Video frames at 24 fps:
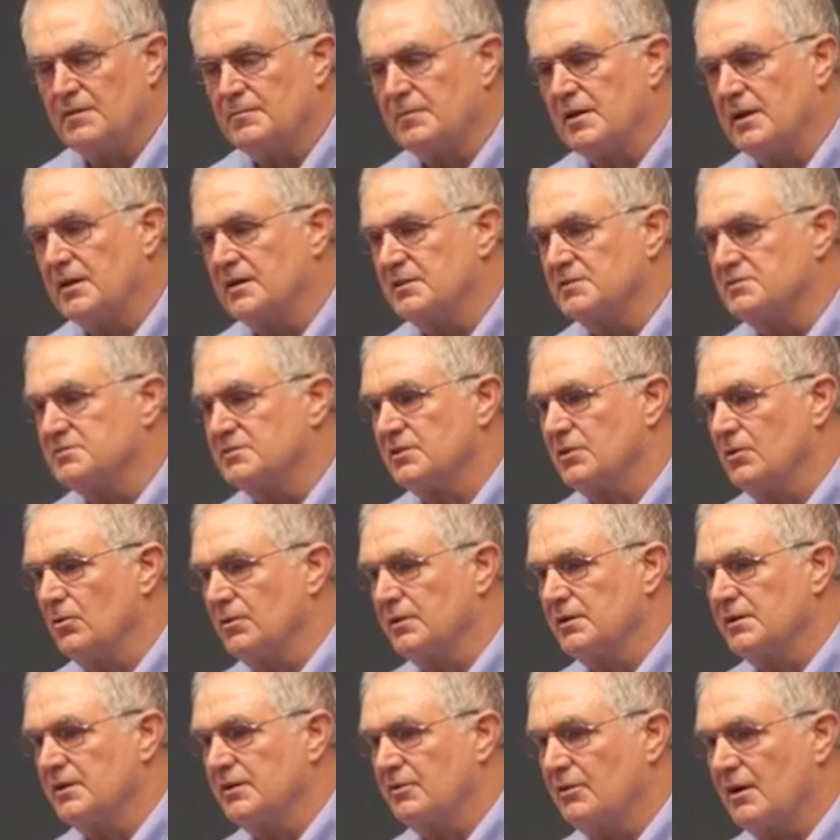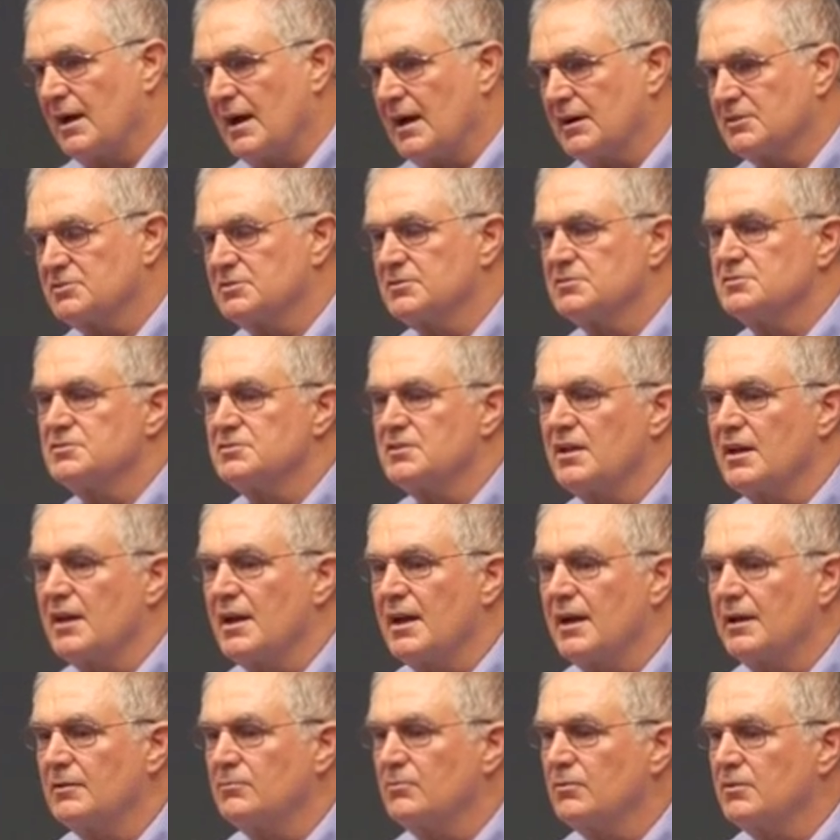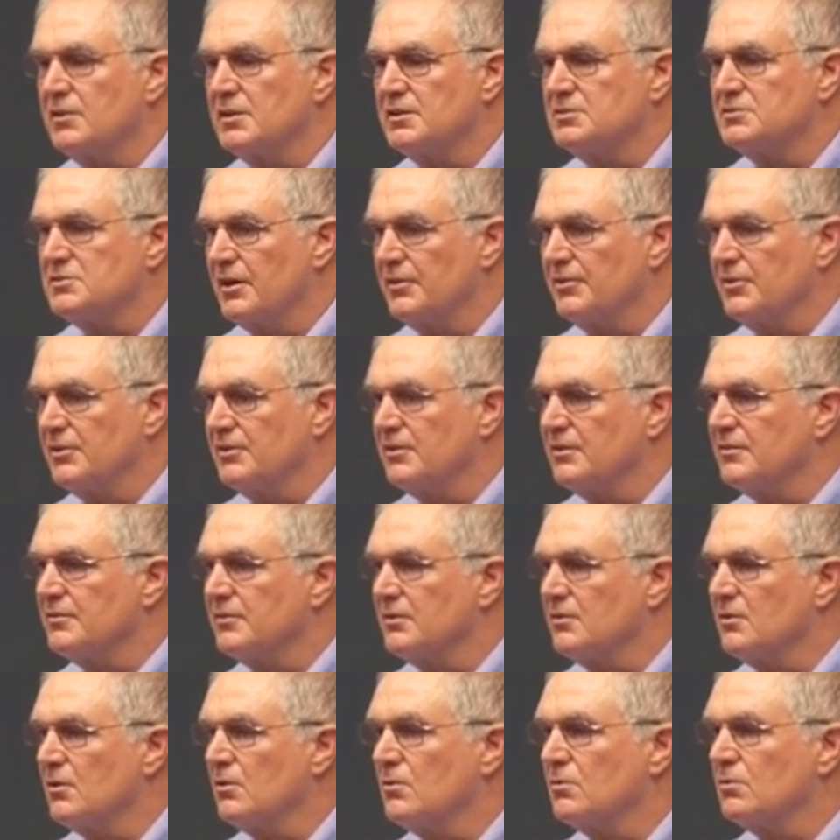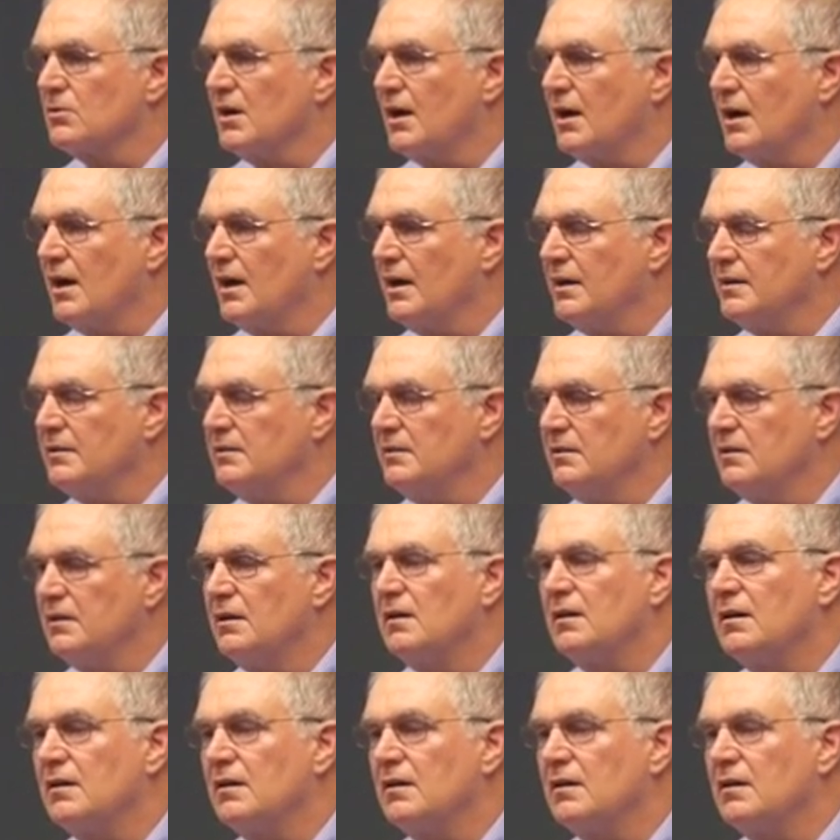That is, the only interactions they had with each other and their own kind